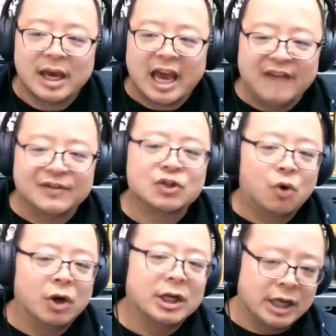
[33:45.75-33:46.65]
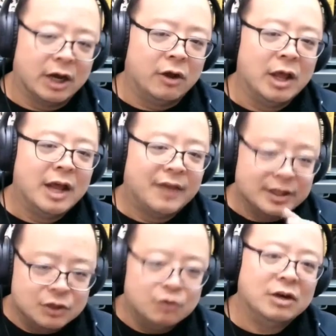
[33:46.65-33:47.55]
have a story to tell that
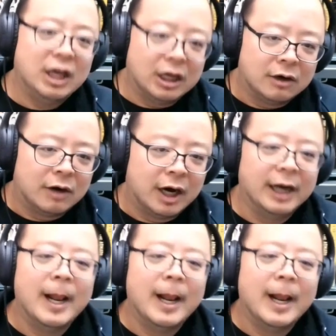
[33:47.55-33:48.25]
is unique, right?